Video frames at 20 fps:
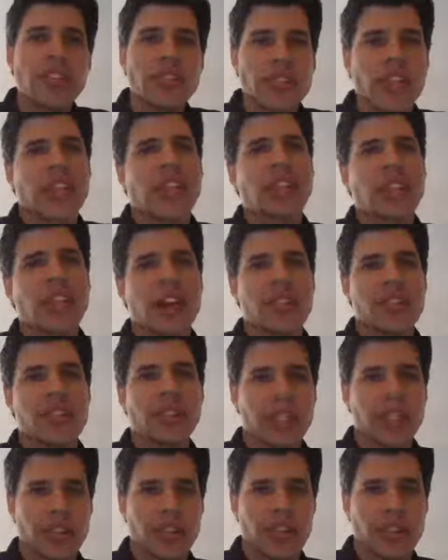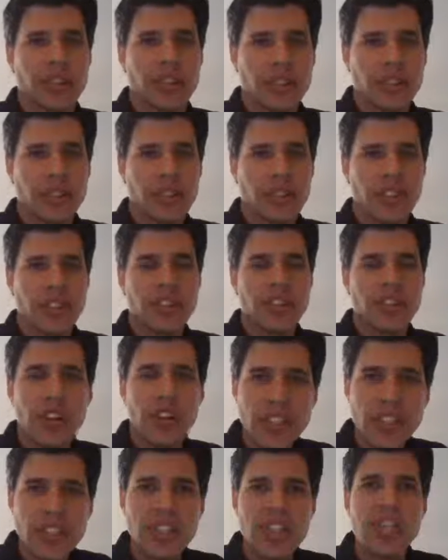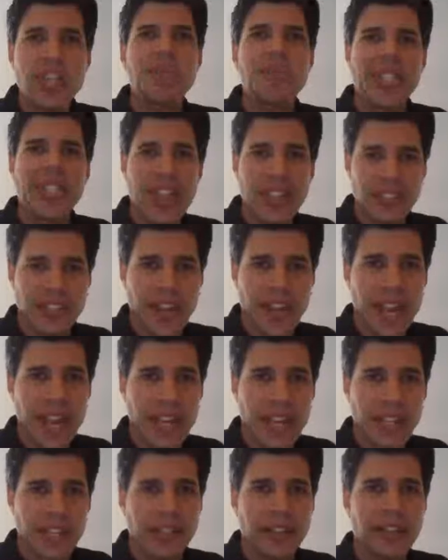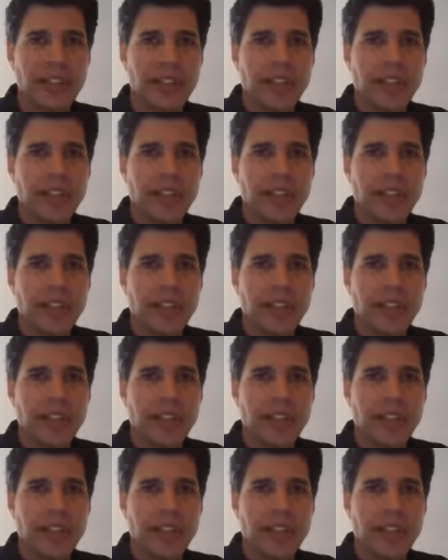and the psychological issues, the self-esteem and the anxiety.